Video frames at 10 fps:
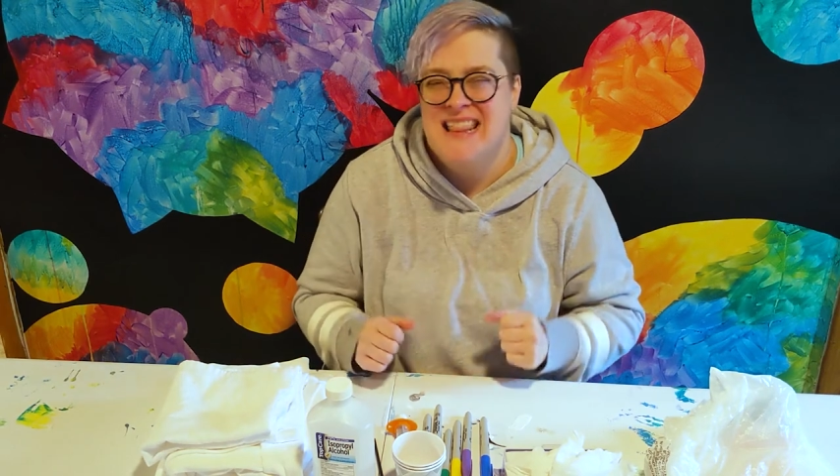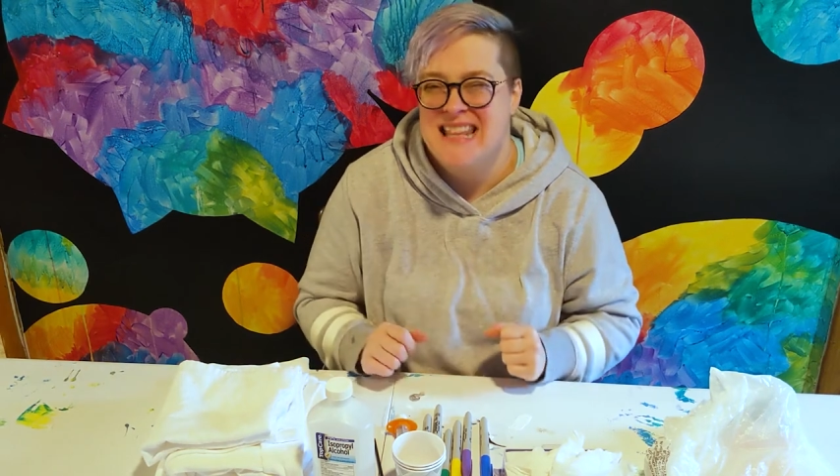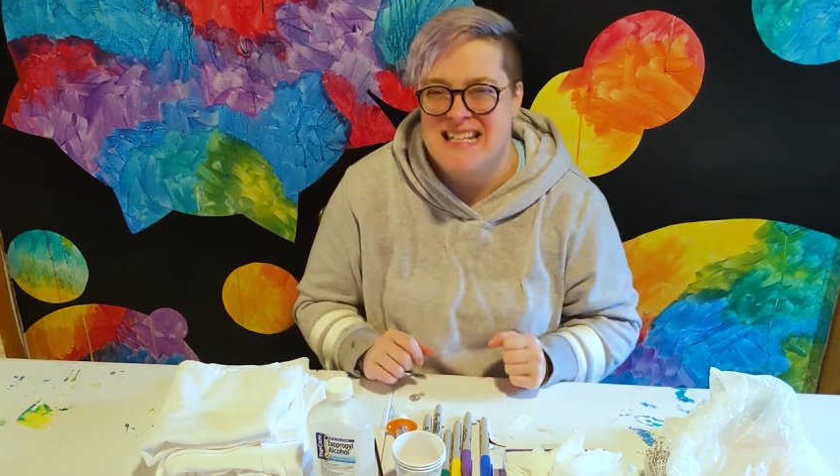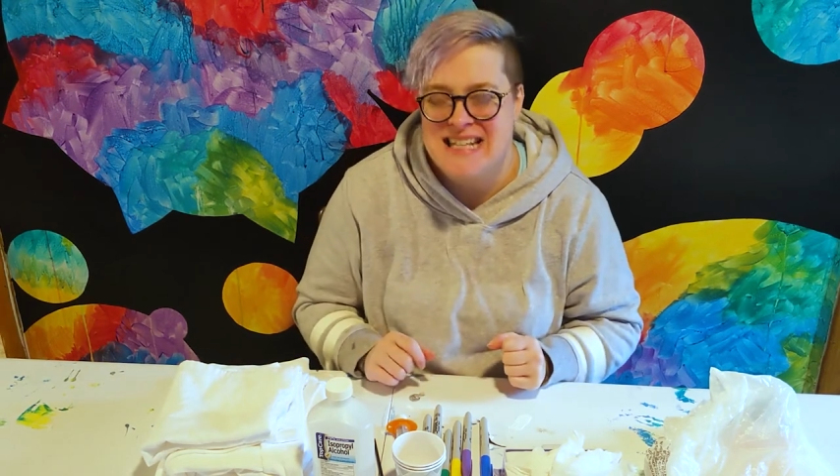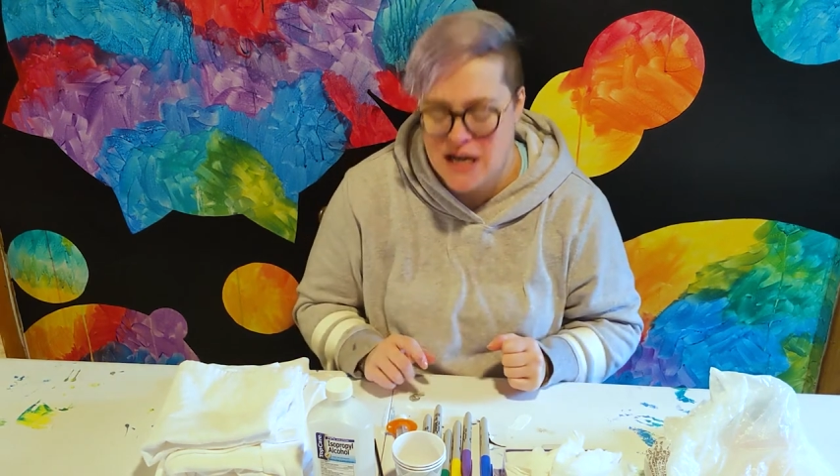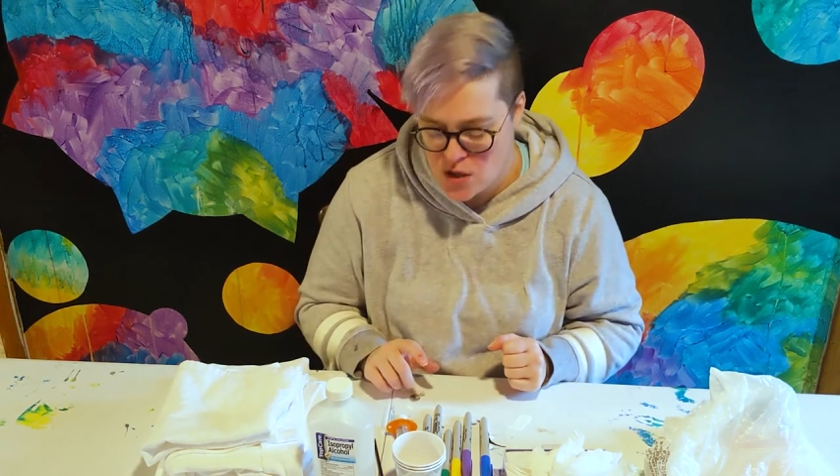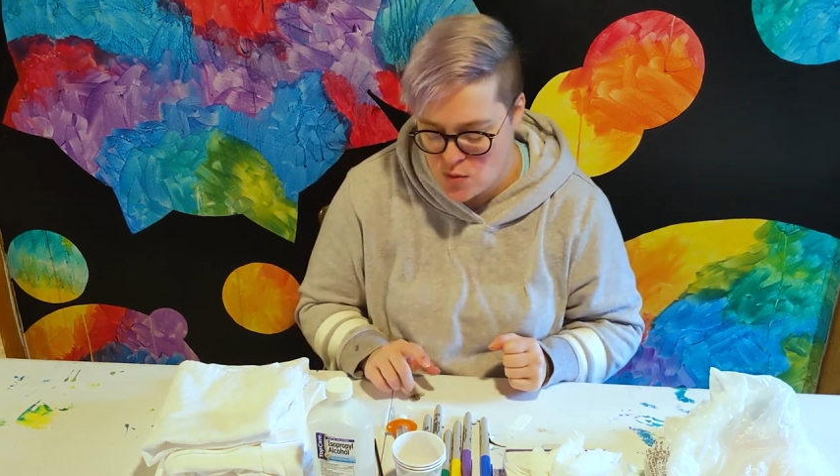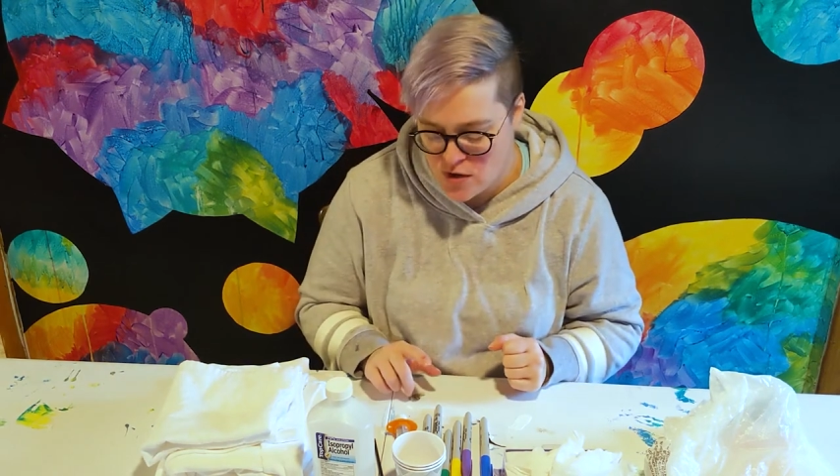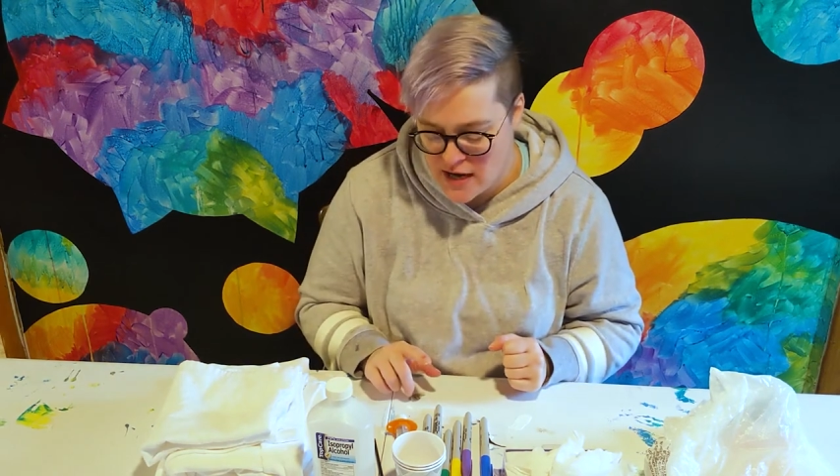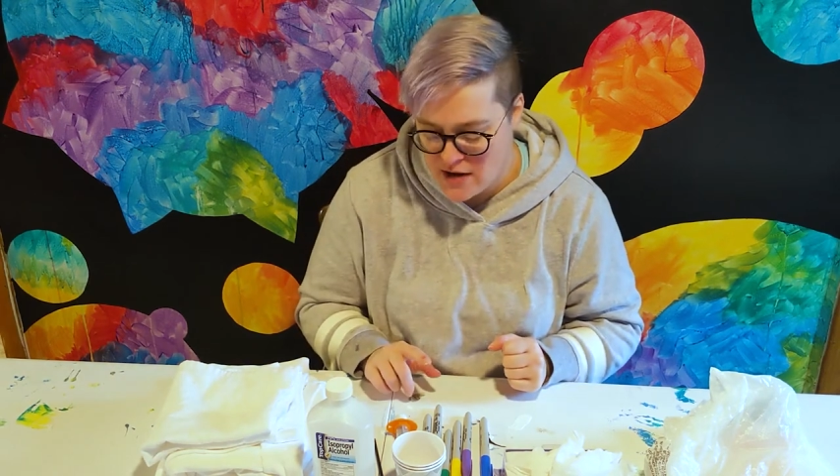That's not going to
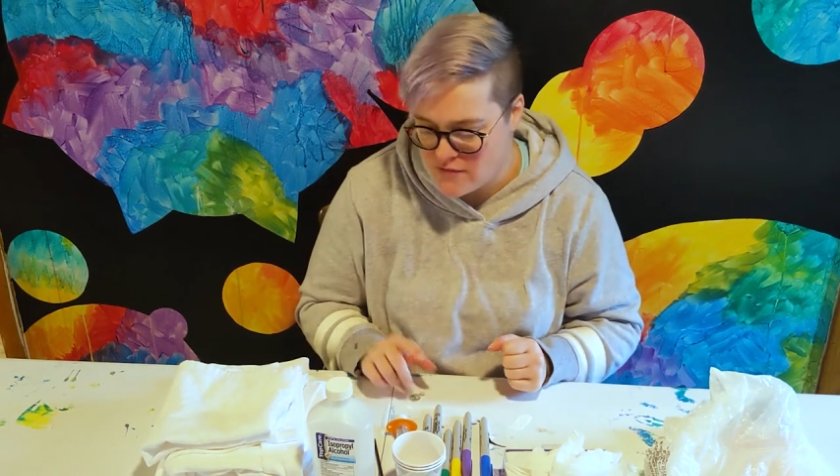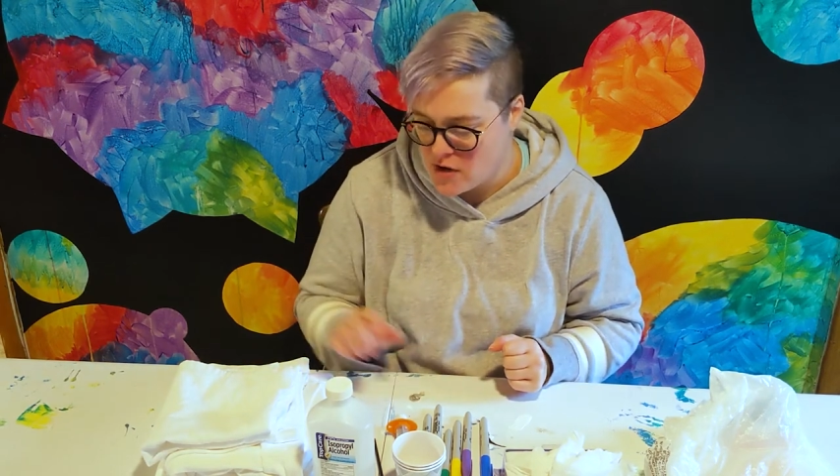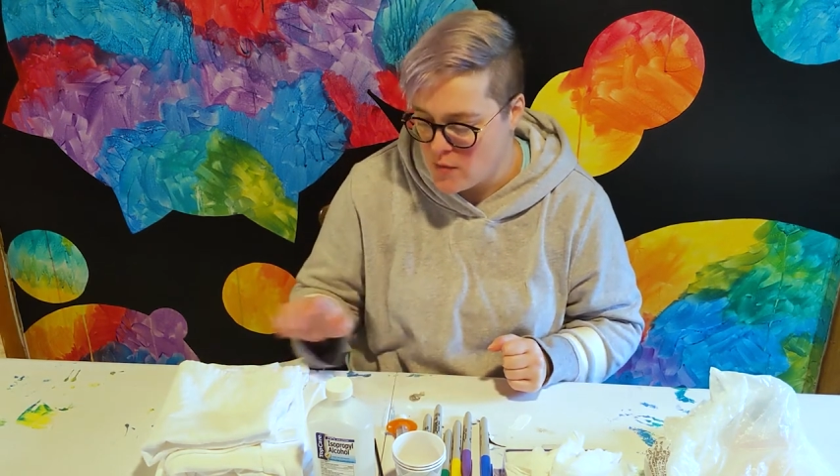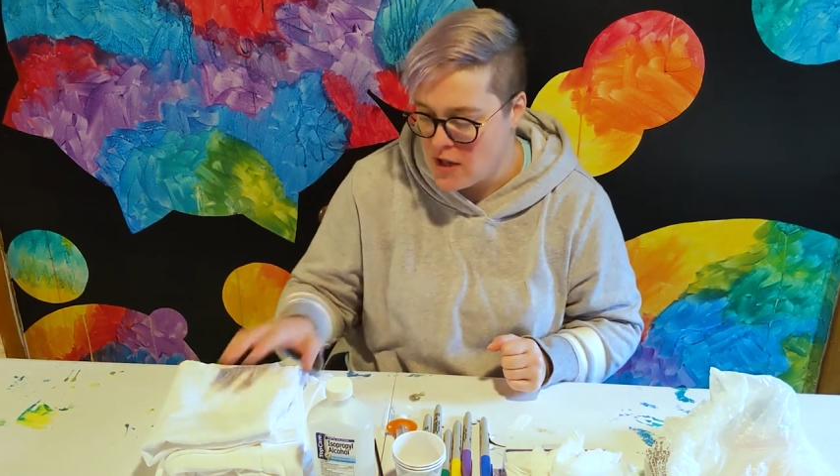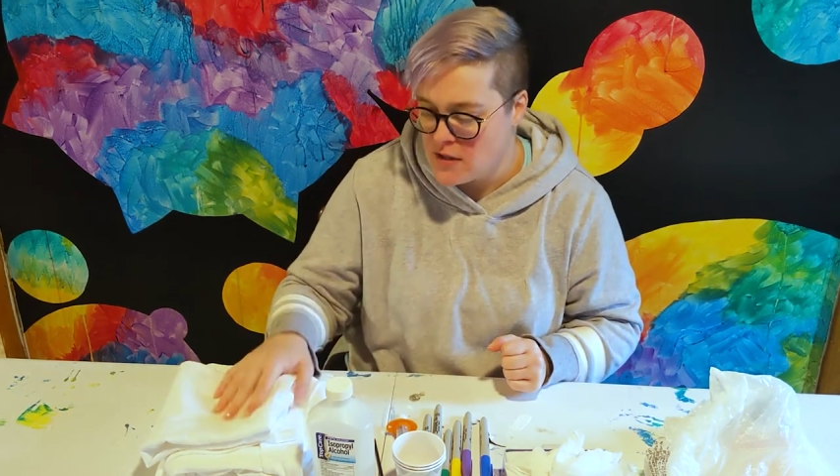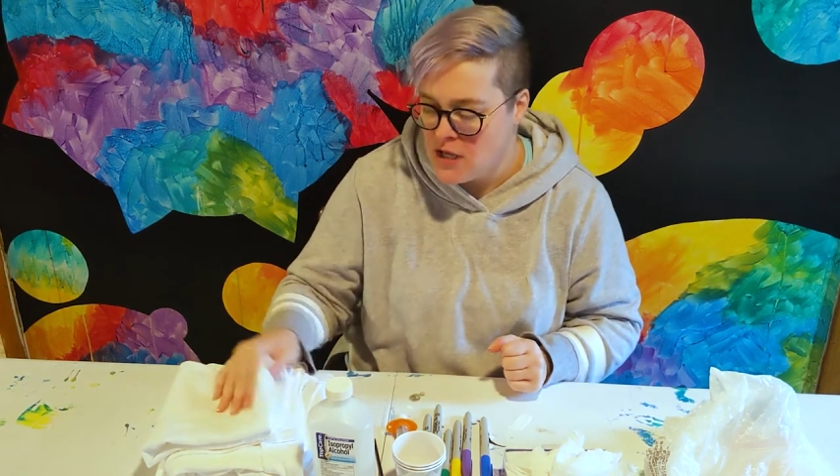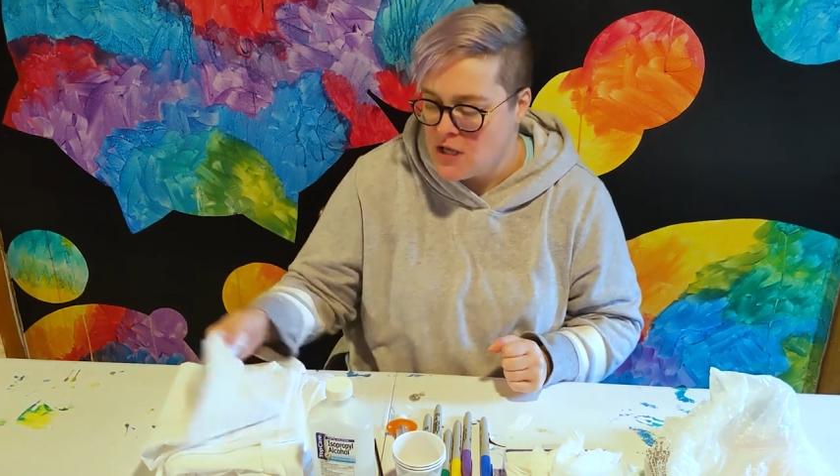work out very well.